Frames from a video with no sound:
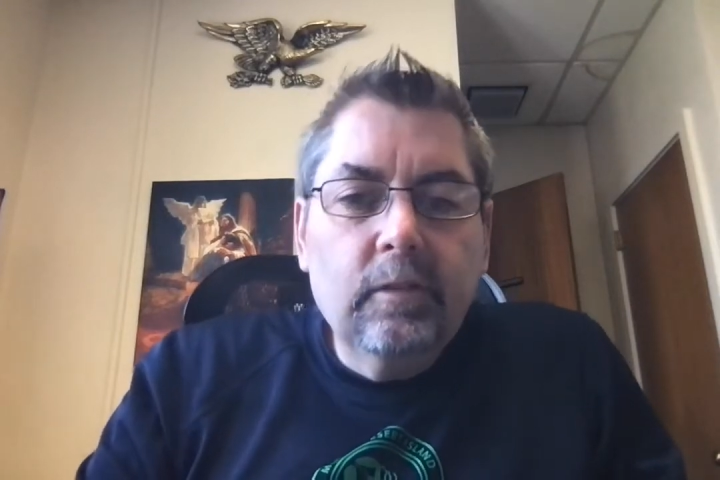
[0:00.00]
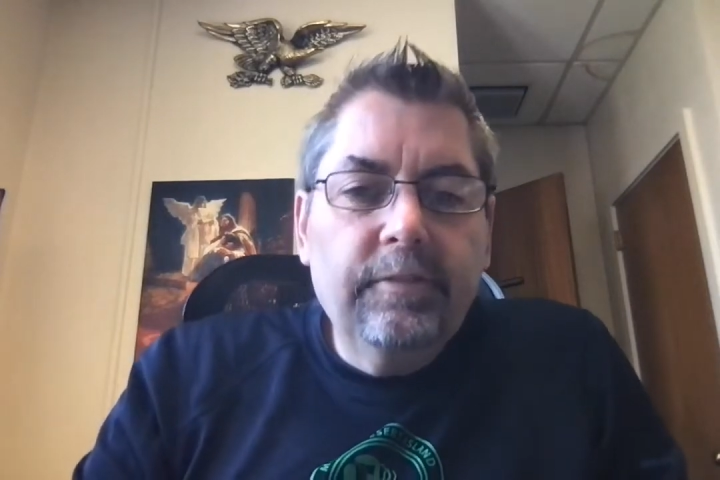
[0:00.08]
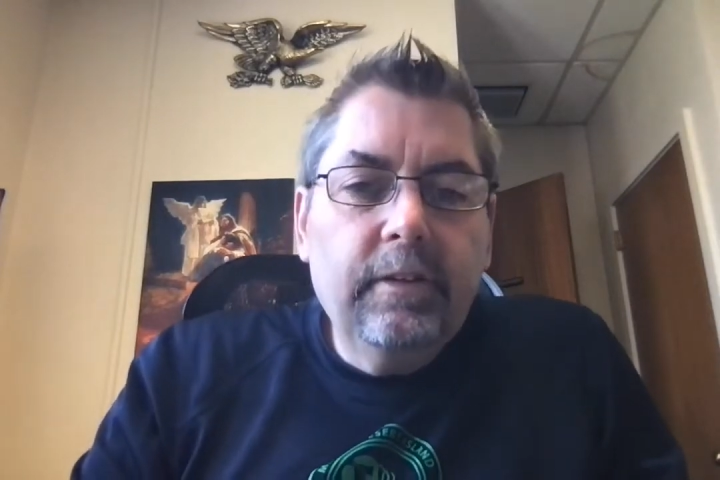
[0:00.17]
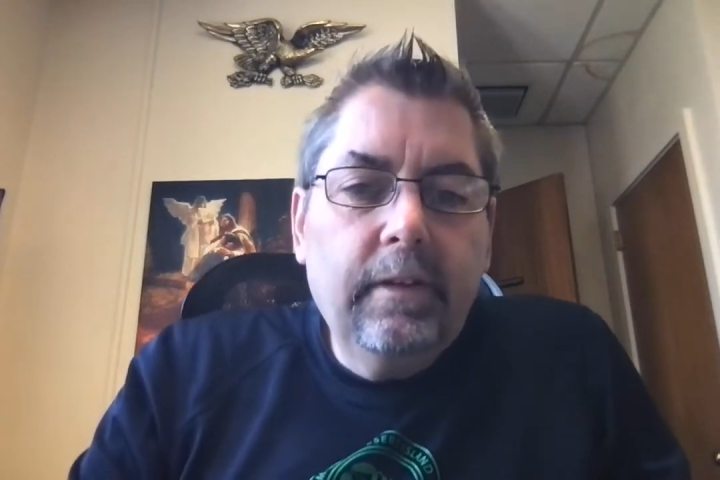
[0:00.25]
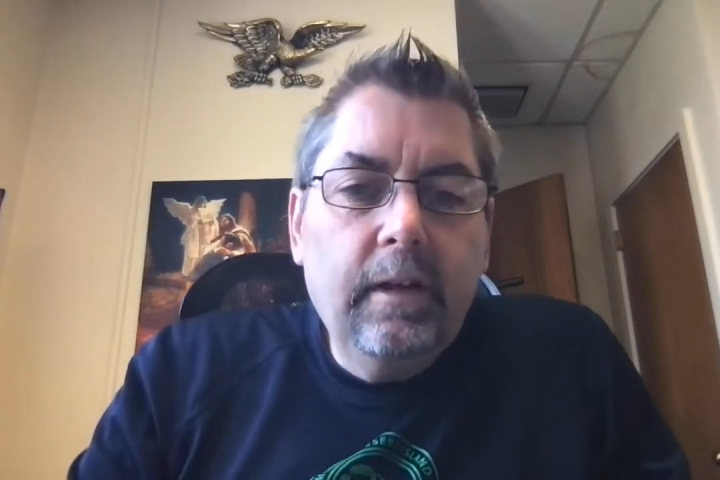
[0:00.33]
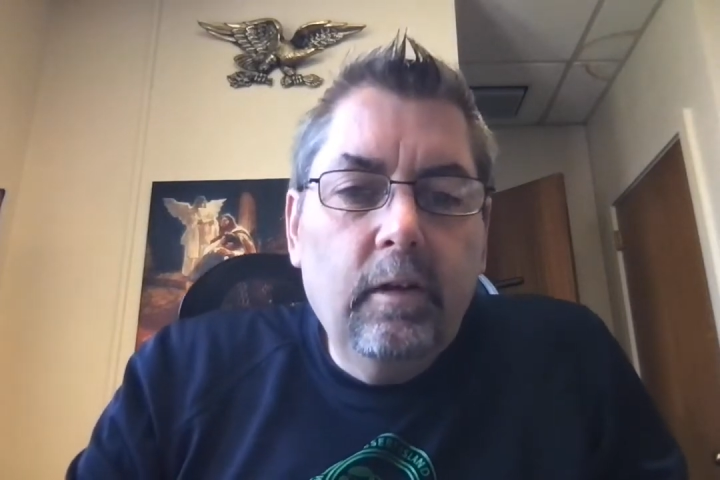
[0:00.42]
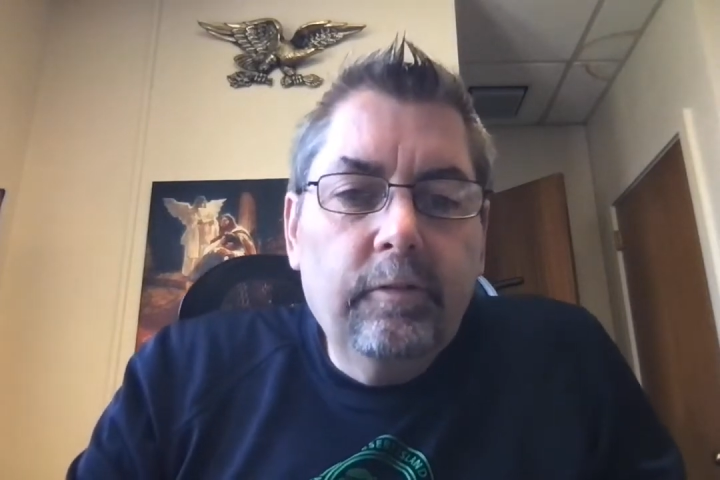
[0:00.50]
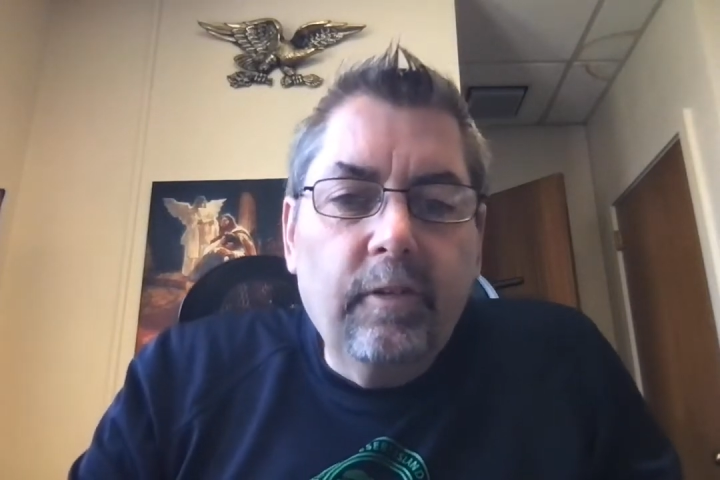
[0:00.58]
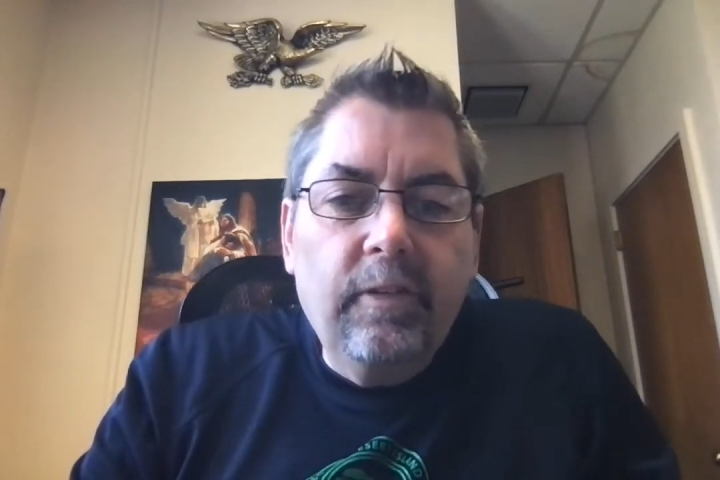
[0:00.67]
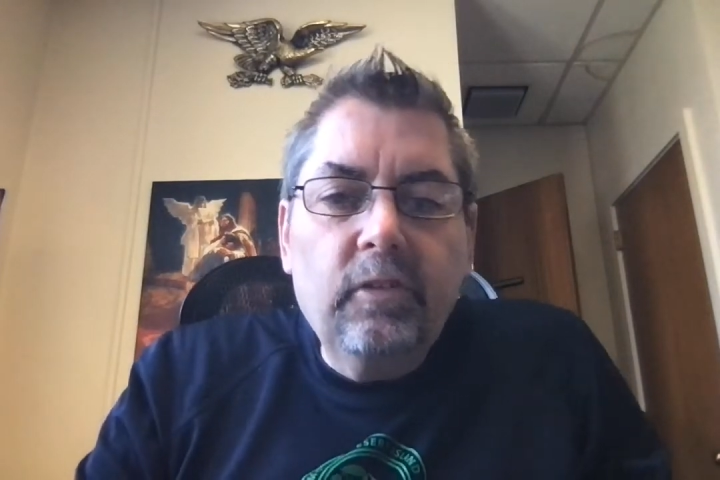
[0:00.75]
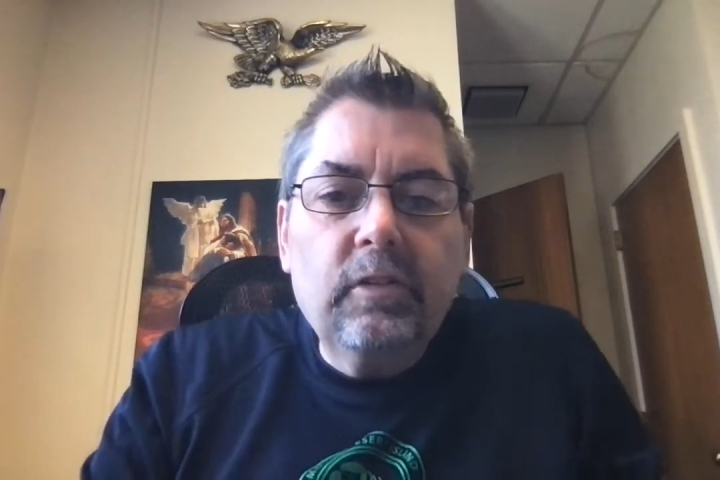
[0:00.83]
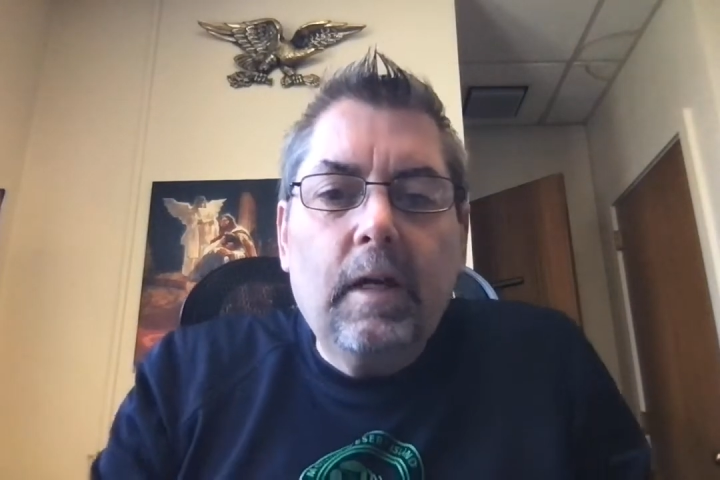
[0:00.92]
video for
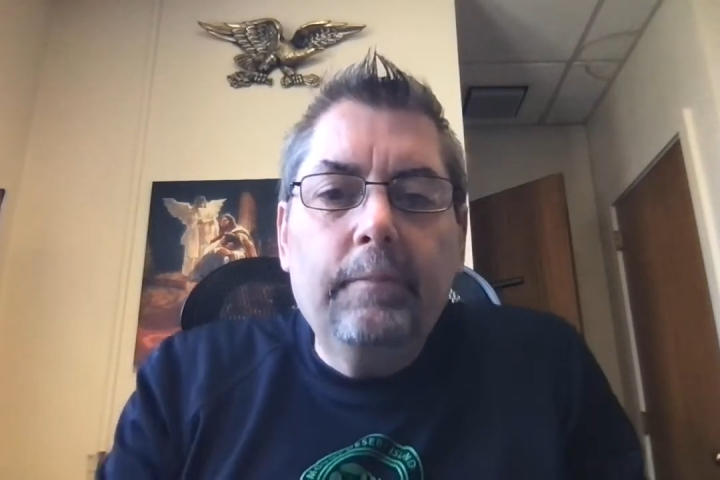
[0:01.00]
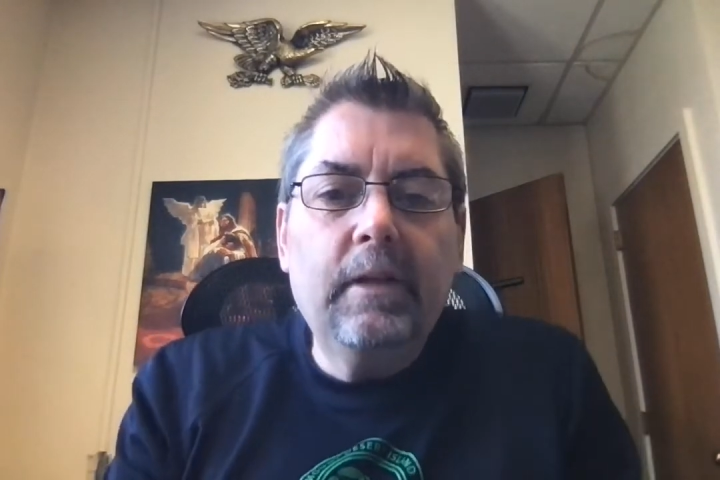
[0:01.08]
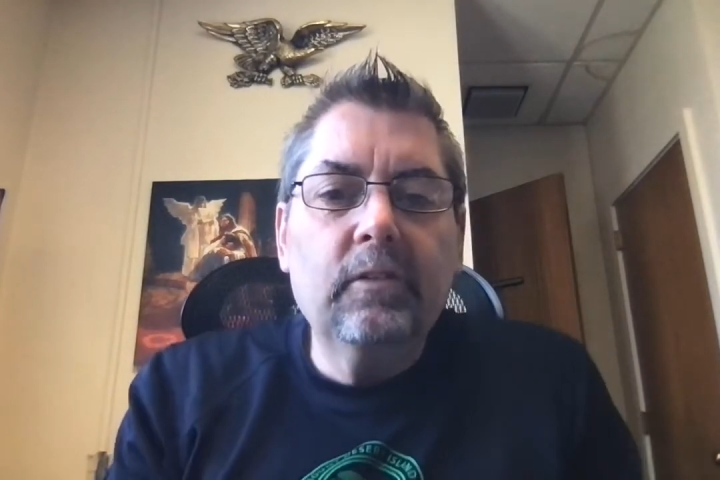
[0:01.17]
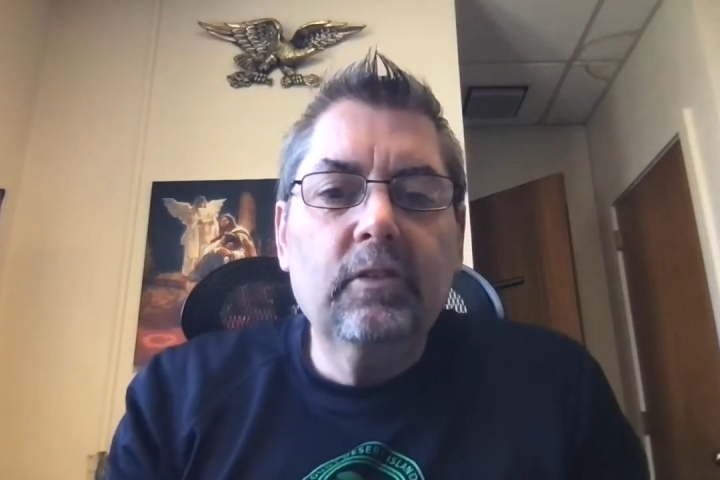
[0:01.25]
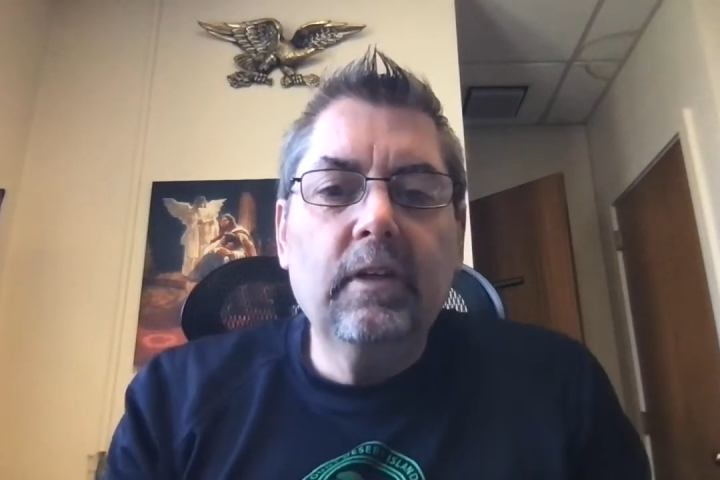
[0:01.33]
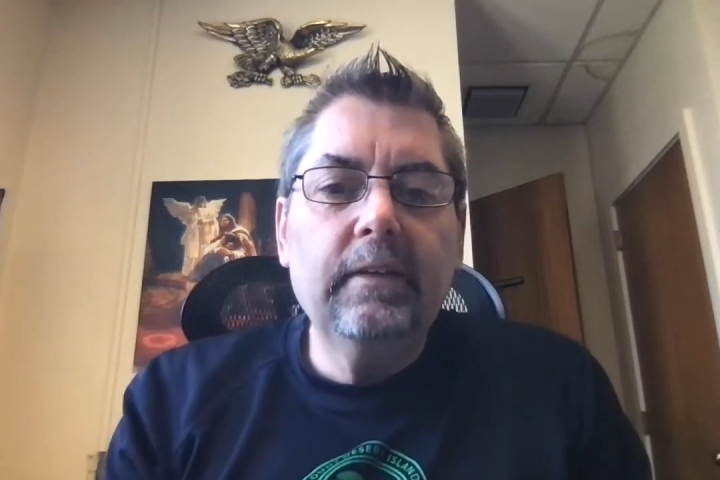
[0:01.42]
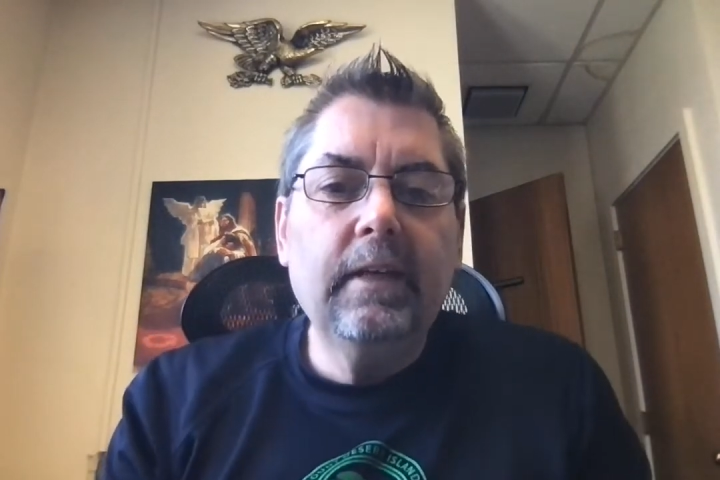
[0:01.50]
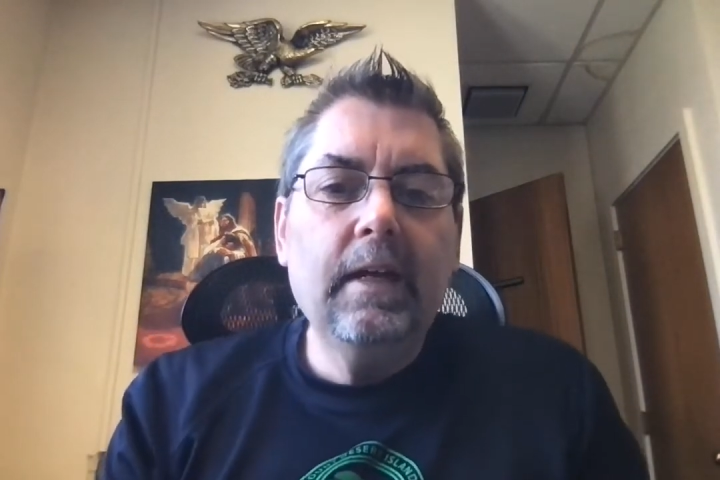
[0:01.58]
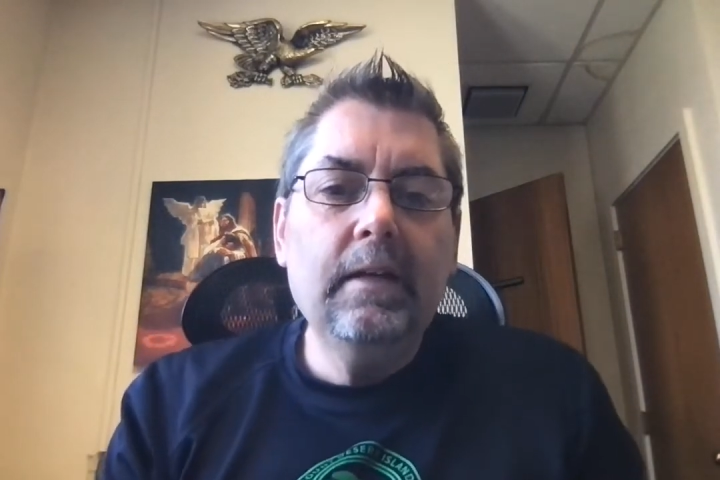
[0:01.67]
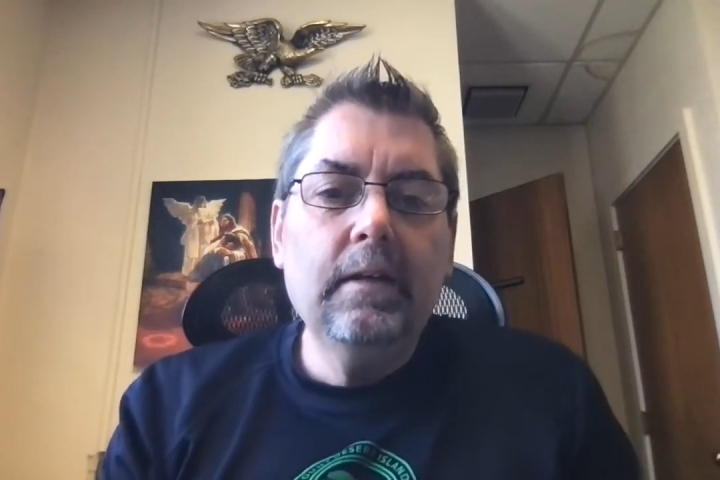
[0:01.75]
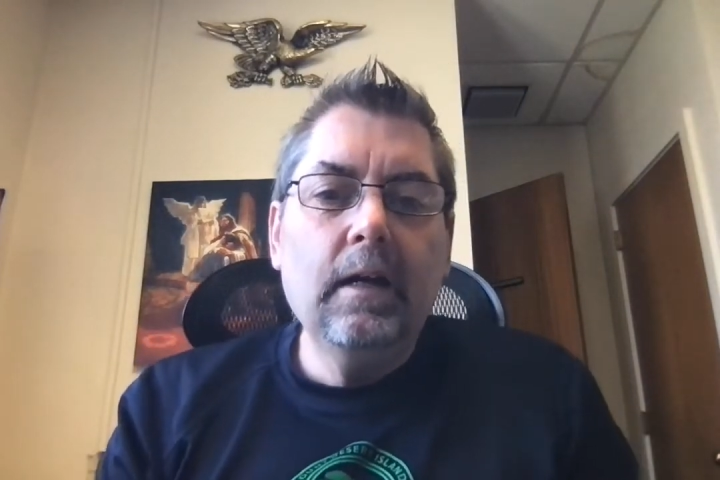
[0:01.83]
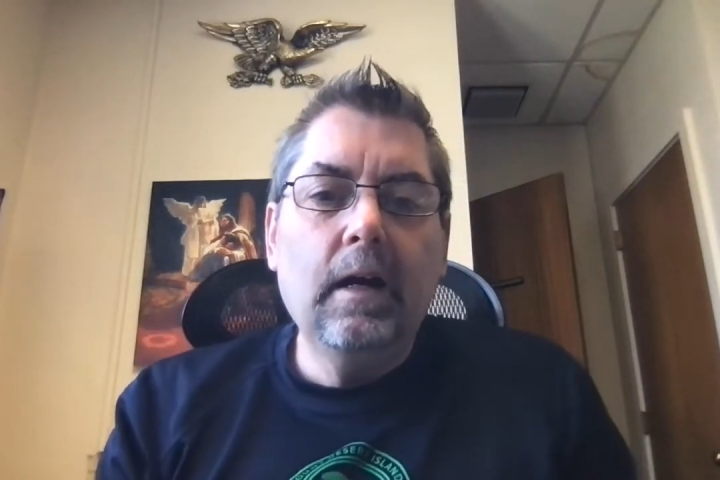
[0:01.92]
this coming
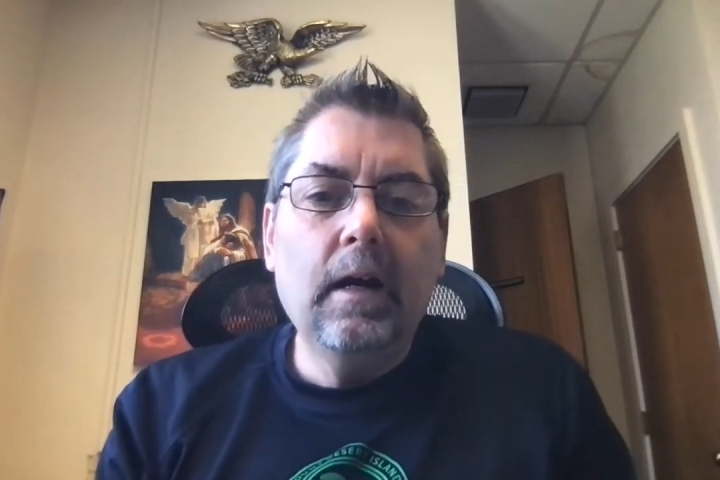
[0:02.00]
Sunday,